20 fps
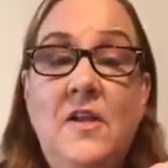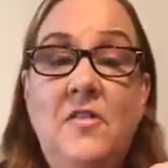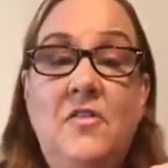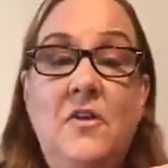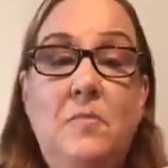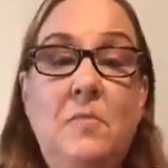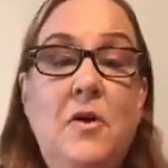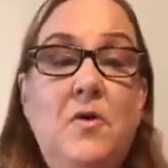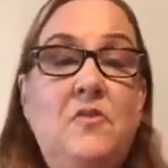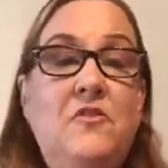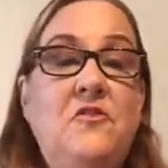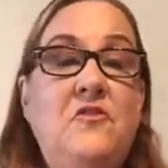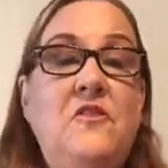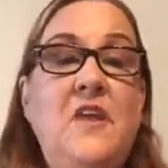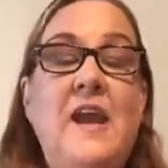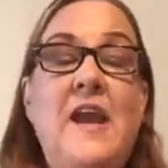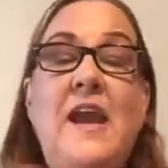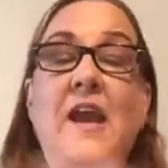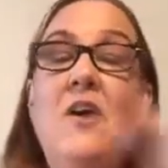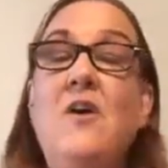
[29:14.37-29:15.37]
The most
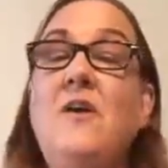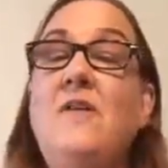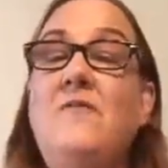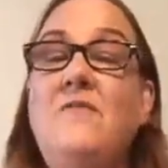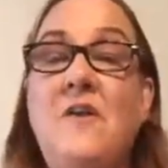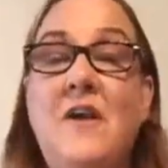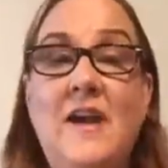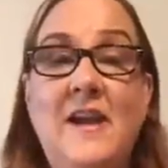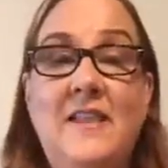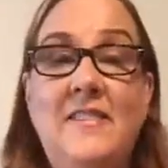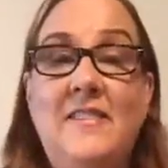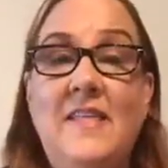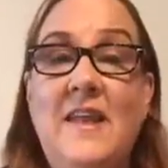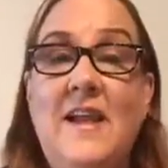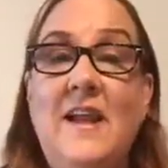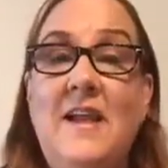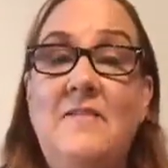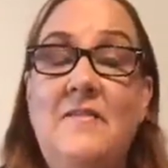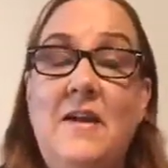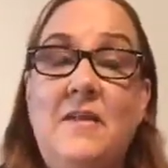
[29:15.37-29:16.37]
terrifying
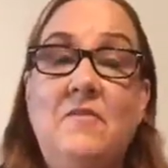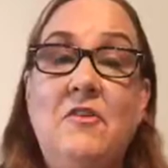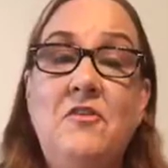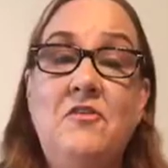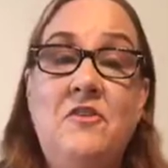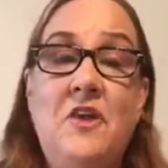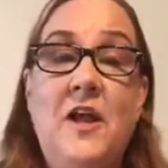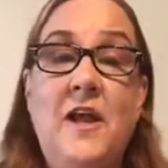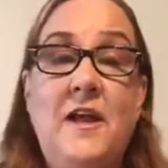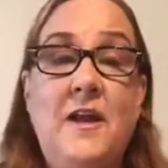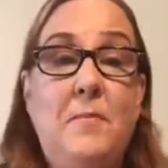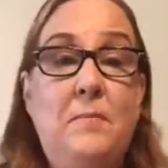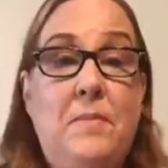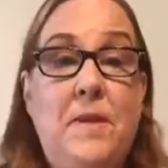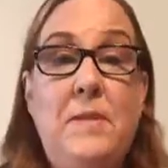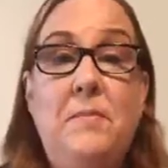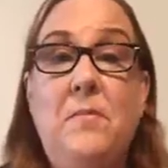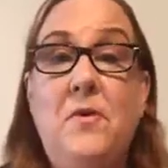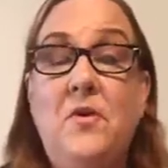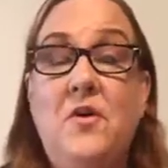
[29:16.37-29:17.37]
thing I've ever done. And
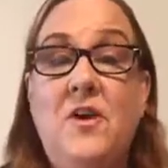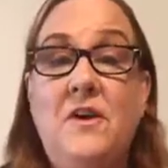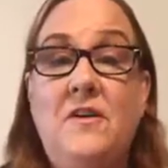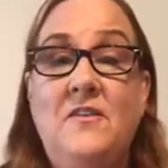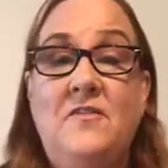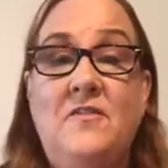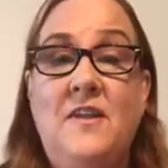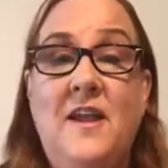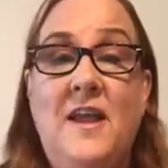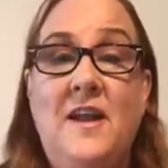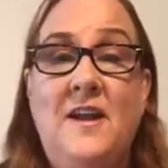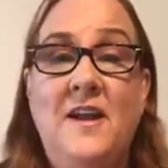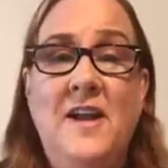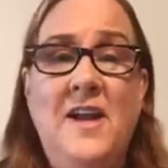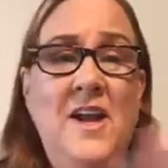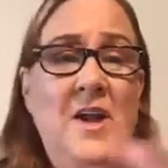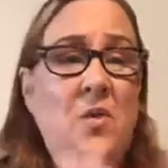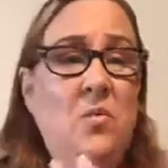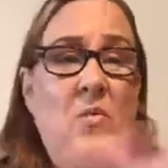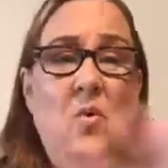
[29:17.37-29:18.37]
people could have said,
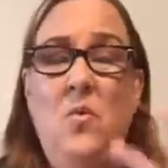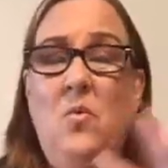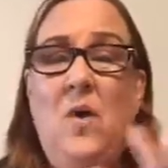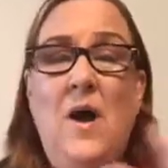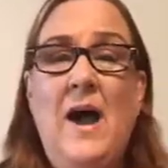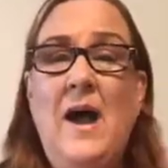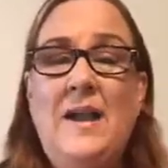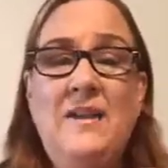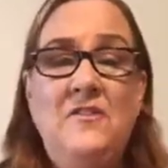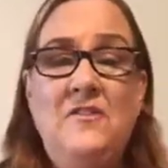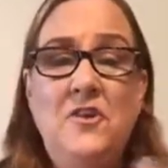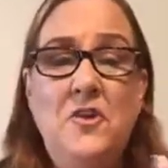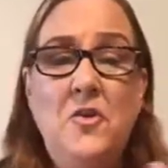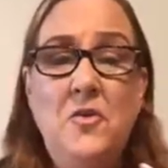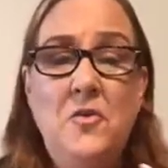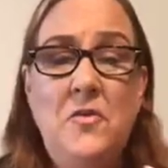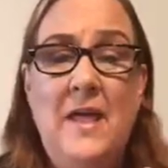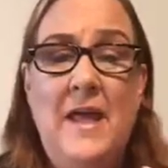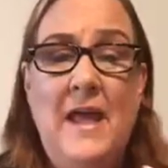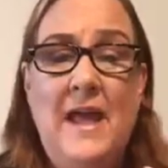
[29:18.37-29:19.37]
well, why
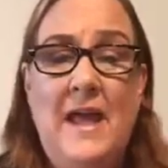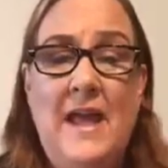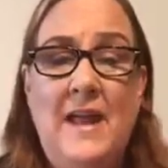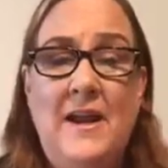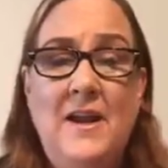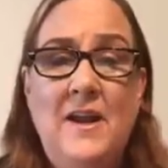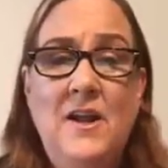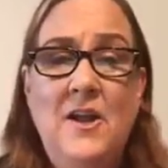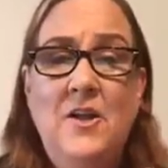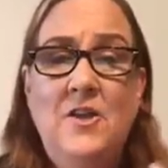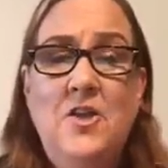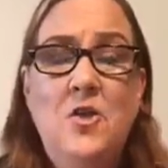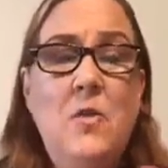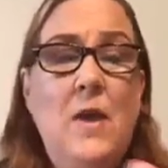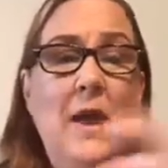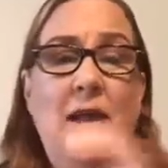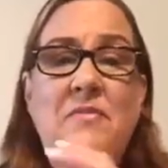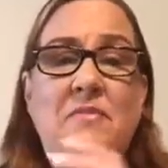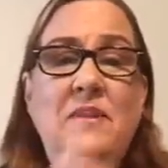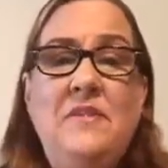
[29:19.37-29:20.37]
do that? You
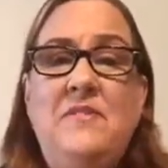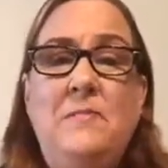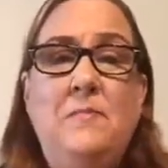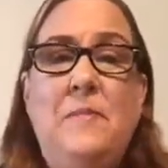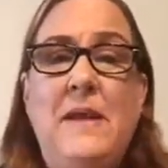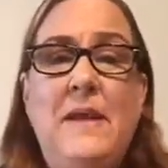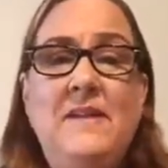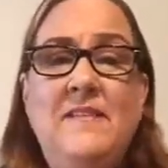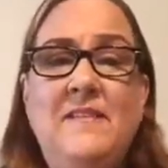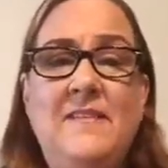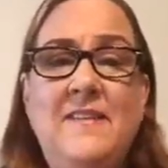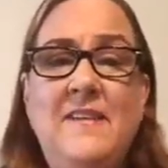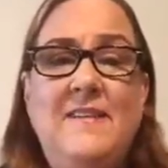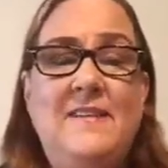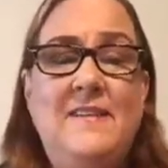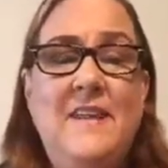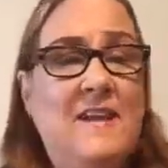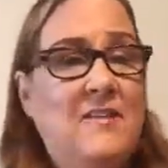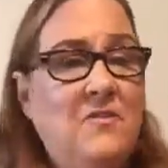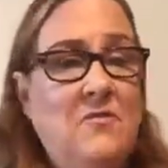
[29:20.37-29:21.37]
had this big
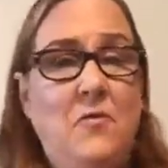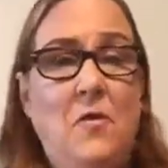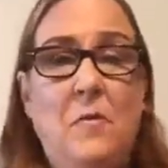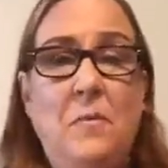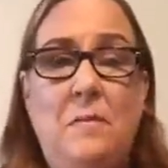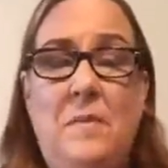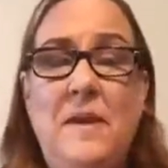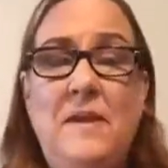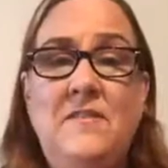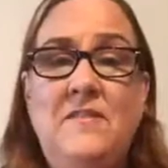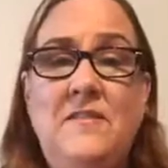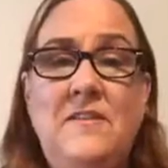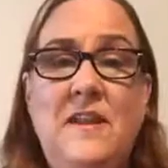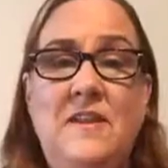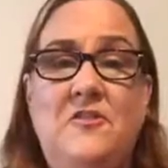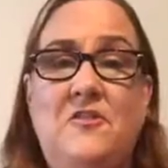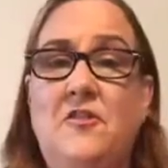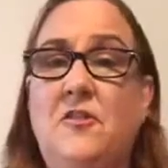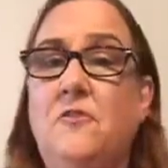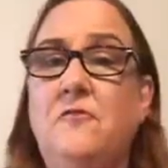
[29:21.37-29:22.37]
successful
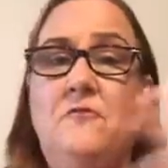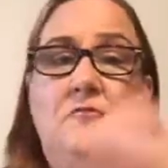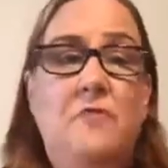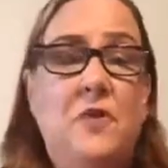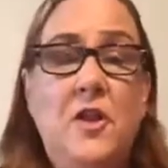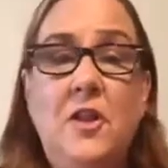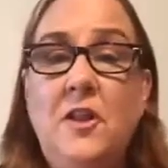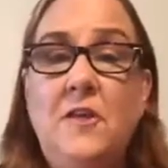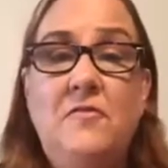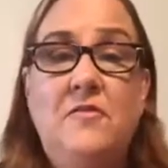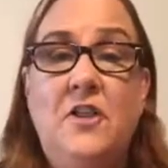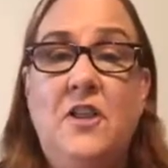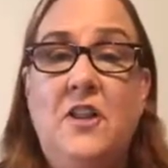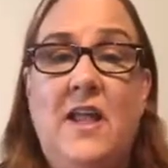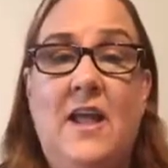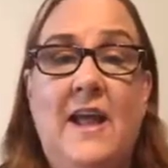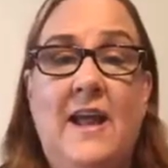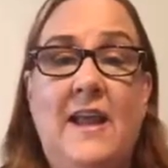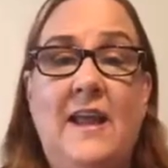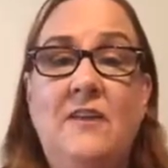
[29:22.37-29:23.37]
business. You're full of
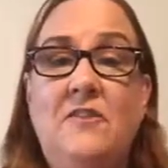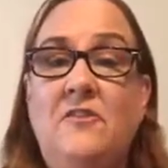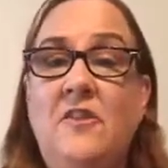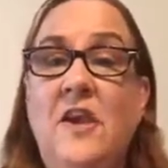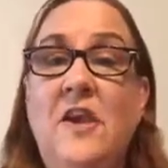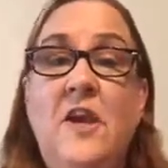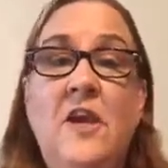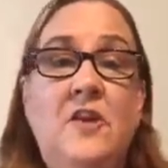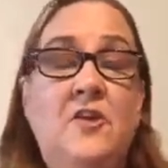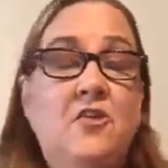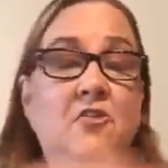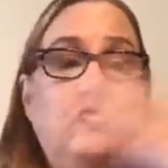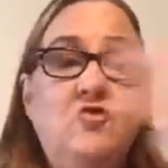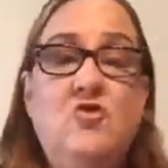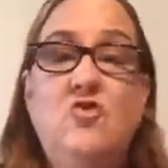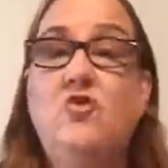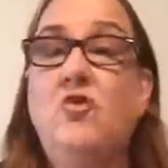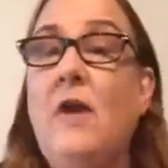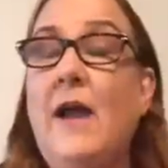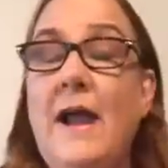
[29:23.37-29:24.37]
clients. You're
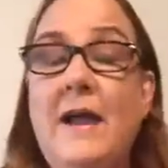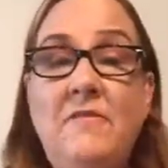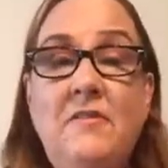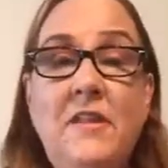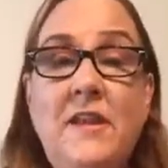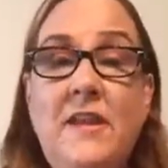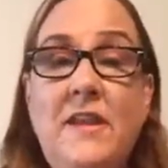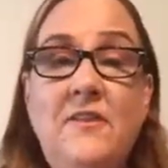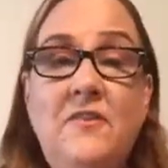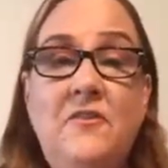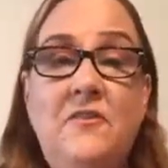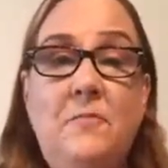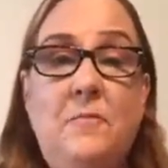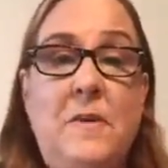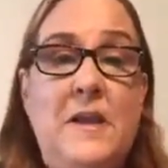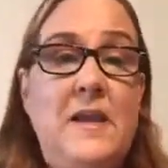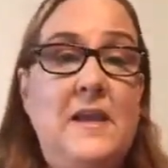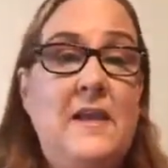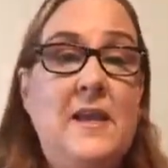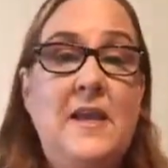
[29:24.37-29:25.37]
traveling and
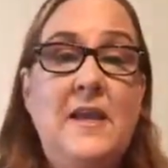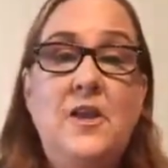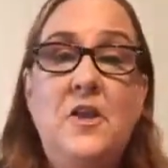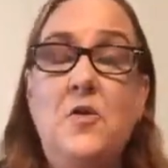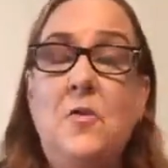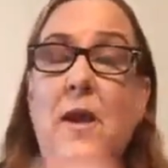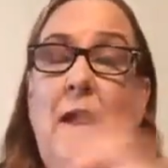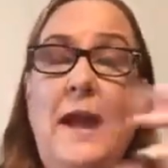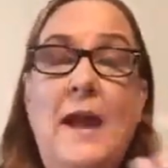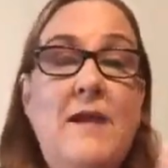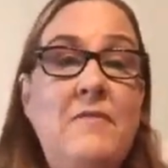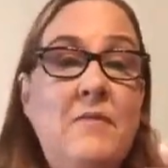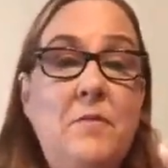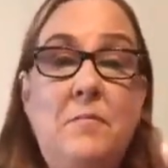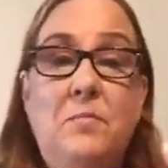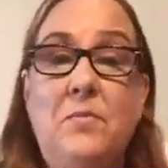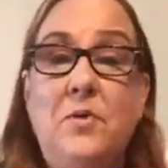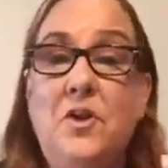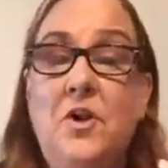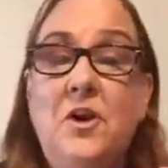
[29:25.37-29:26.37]
speaking. You have a
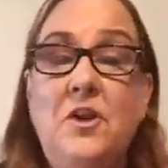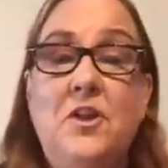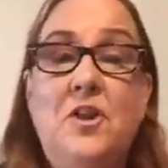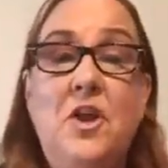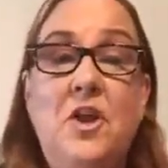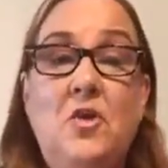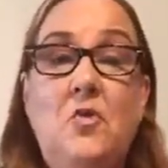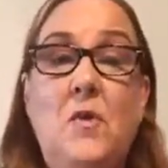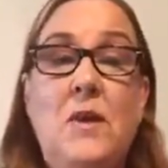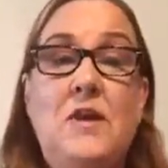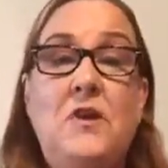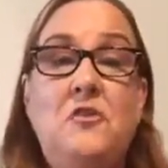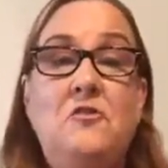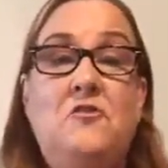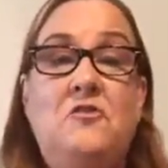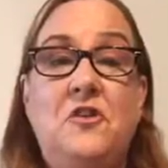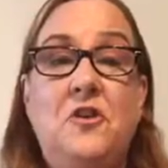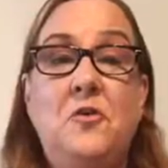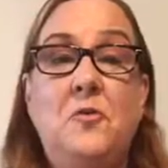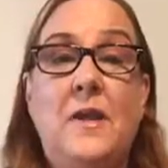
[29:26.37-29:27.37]
book. Look what you're
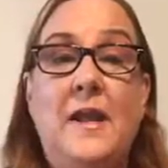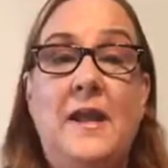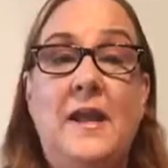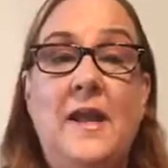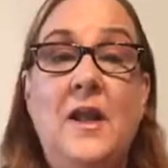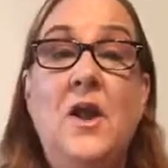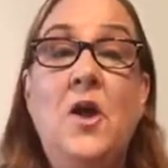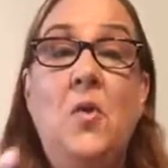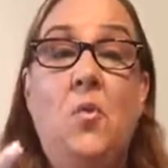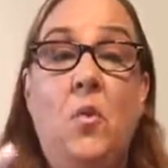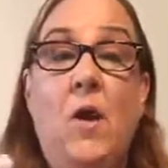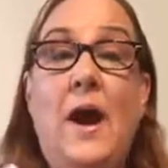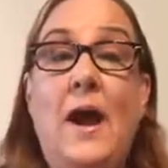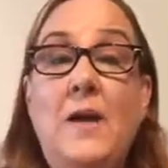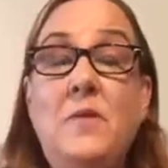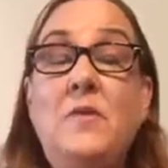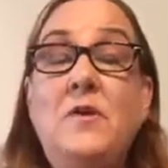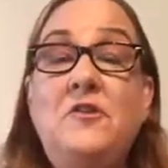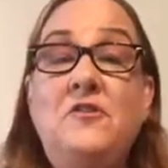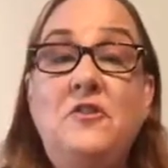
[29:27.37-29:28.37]
doing.
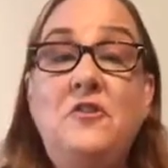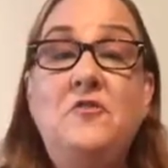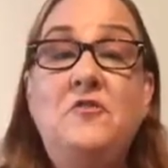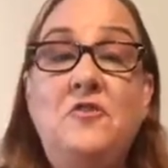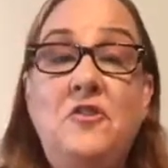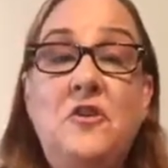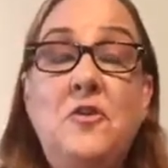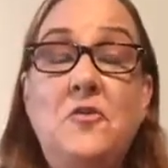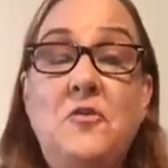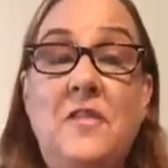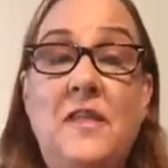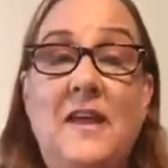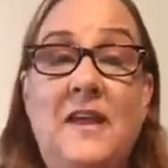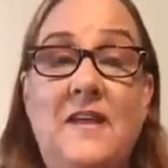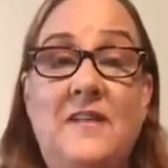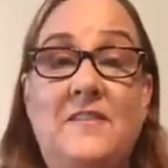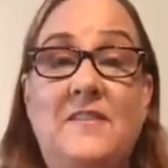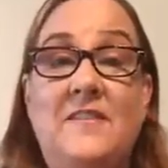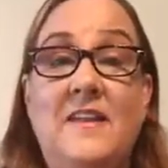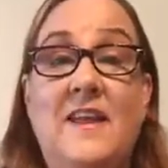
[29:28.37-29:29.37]
Why would you do
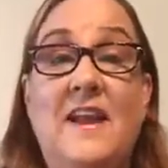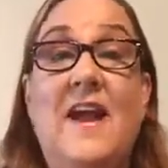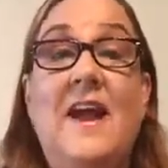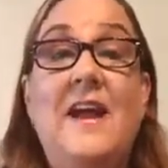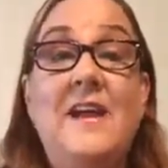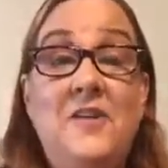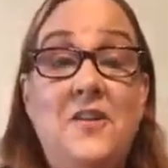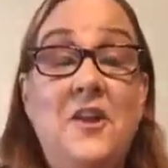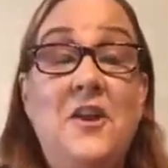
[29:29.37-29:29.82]
this? And I